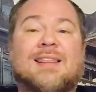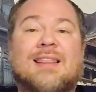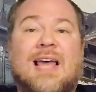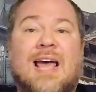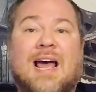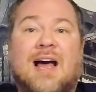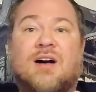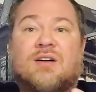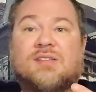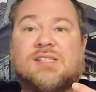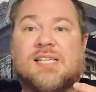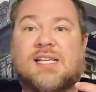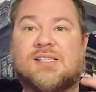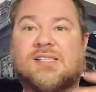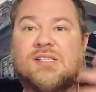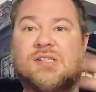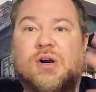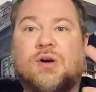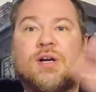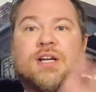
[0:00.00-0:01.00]
the house has
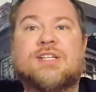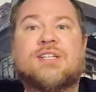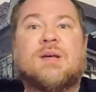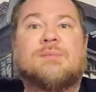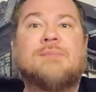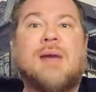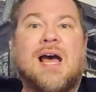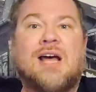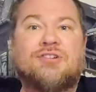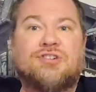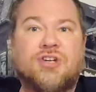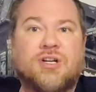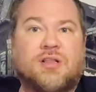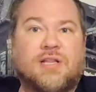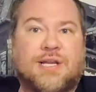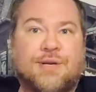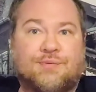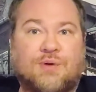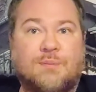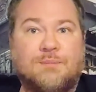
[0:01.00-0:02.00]
started to
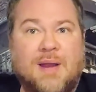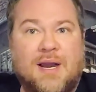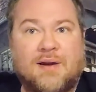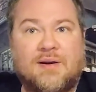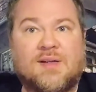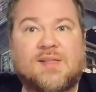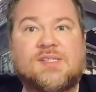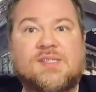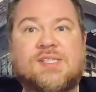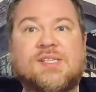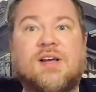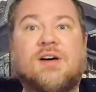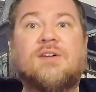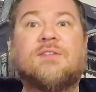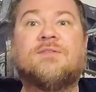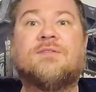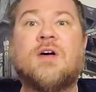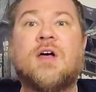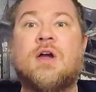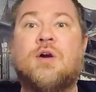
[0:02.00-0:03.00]
magically repair
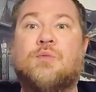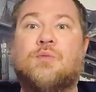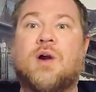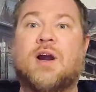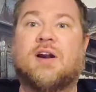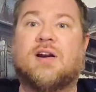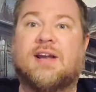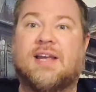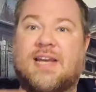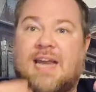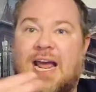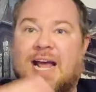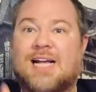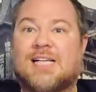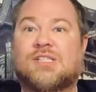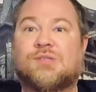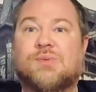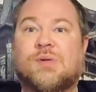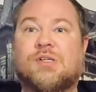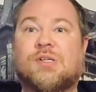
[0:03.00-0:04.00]
itself, where it
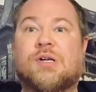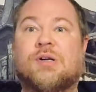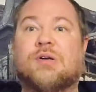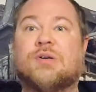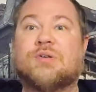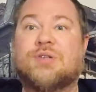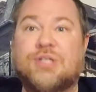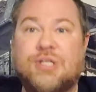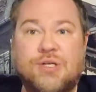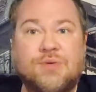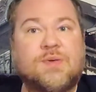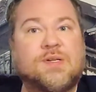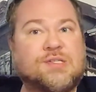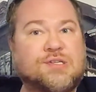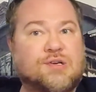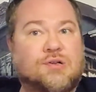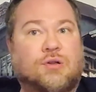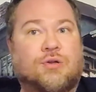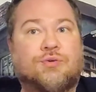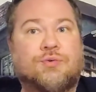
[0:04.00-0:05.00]
has returned to its
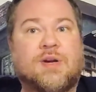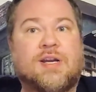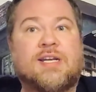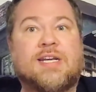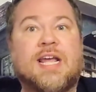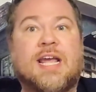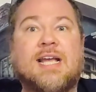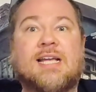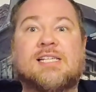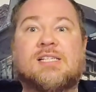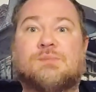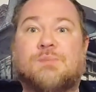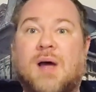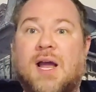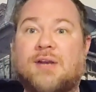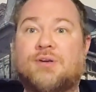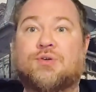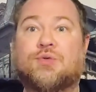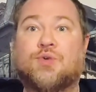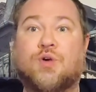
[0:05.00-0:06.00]
glory days by
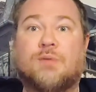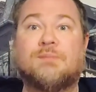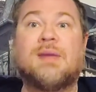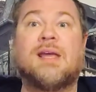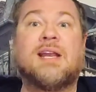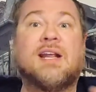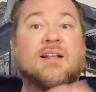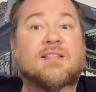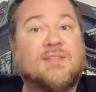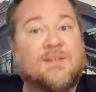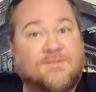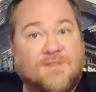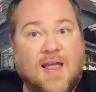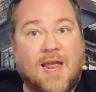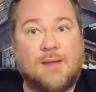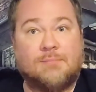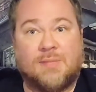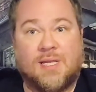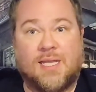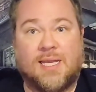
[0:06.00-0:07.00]
tormenting the
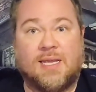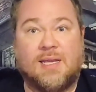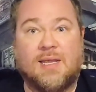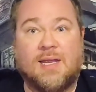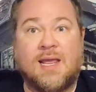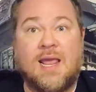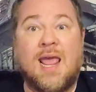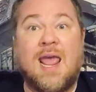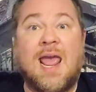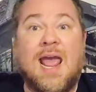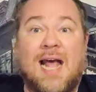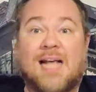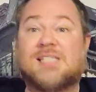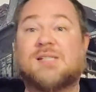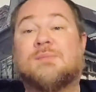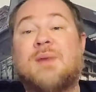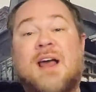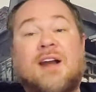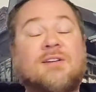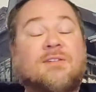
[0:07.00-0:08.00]
family. As a
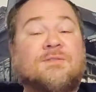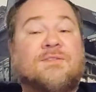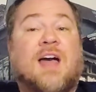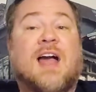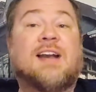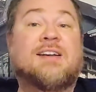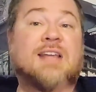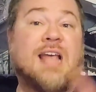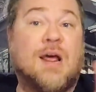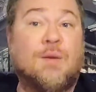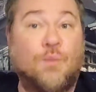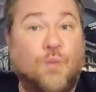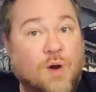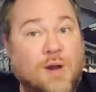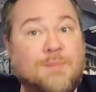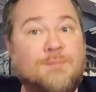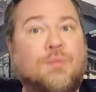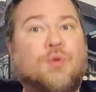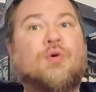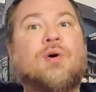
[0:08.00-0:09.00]
matter of fact, at
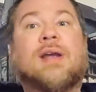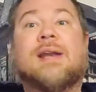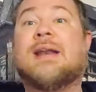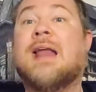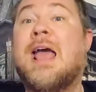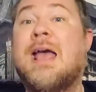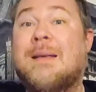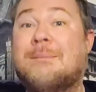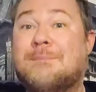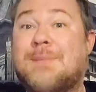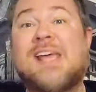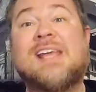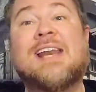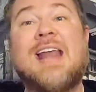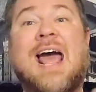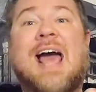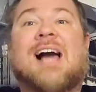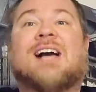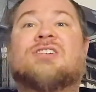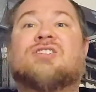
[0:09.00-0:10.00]
one point, Ben
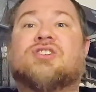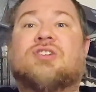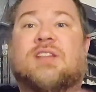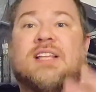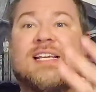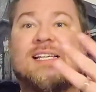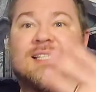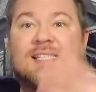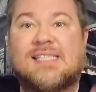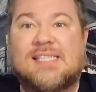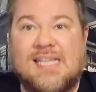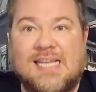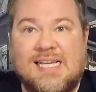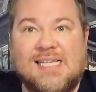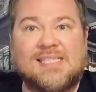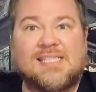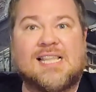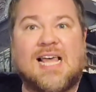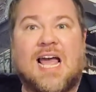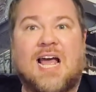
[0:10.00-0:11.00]
actually
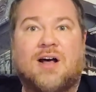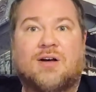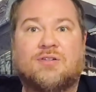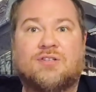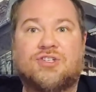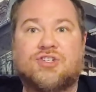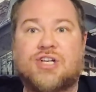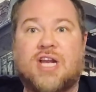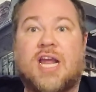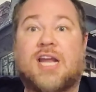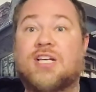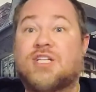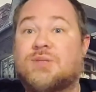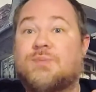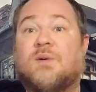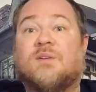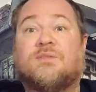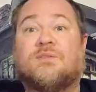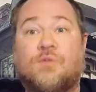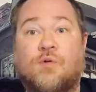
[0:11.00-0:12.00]
sees the house change
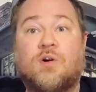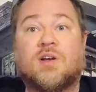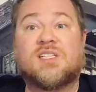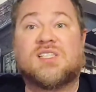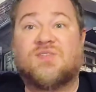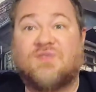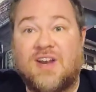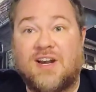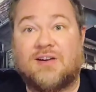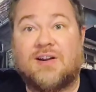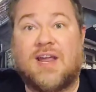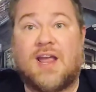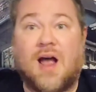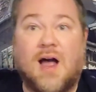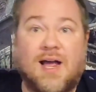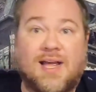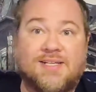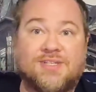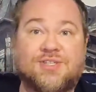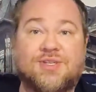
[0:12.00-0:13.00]
before his very
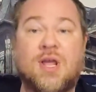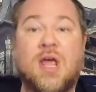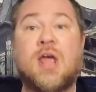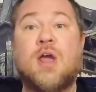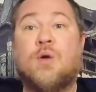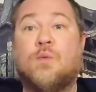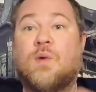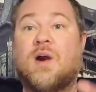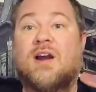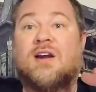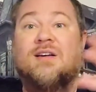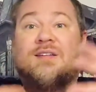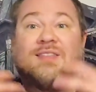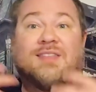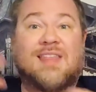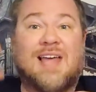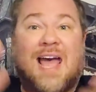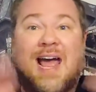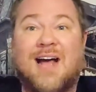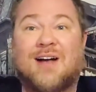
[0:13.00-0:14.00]
eyes, where
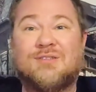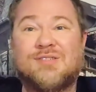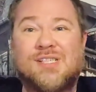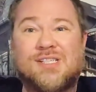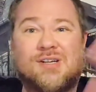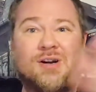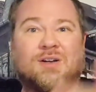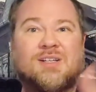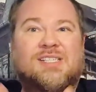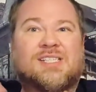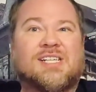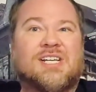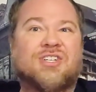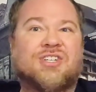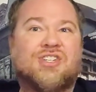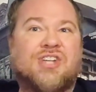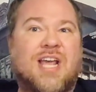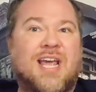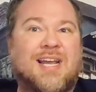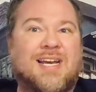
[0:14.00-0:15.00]
the house starts to
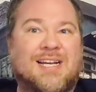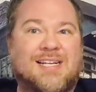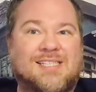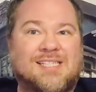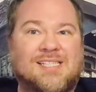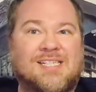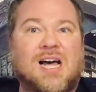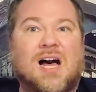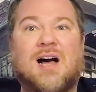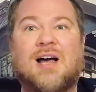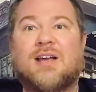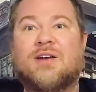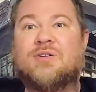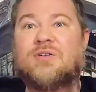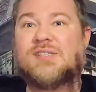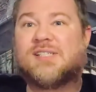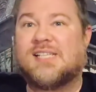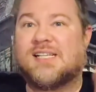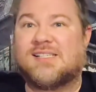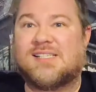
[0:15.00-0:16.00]
shed its
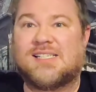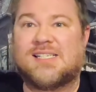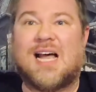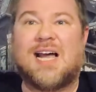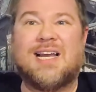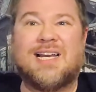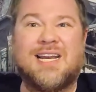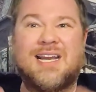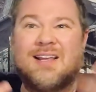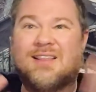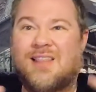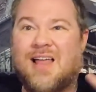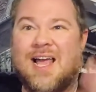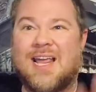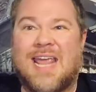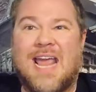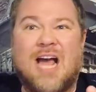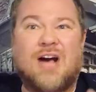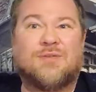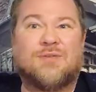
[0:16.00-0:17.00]
tiles and siding
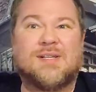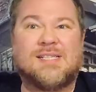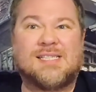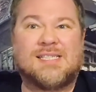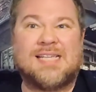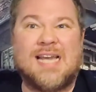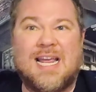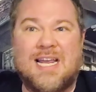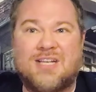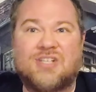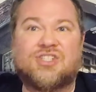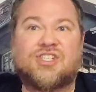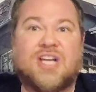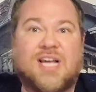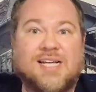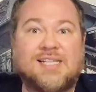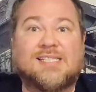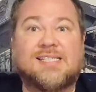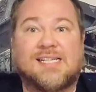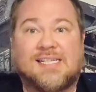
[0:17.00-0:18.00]
like how a snake
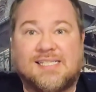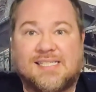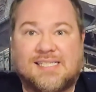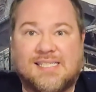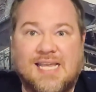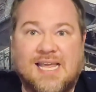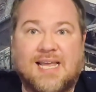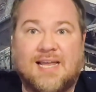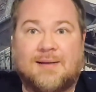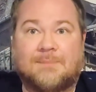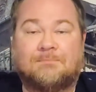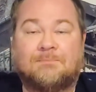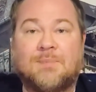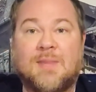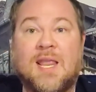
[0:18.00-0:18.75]
sheds its skin.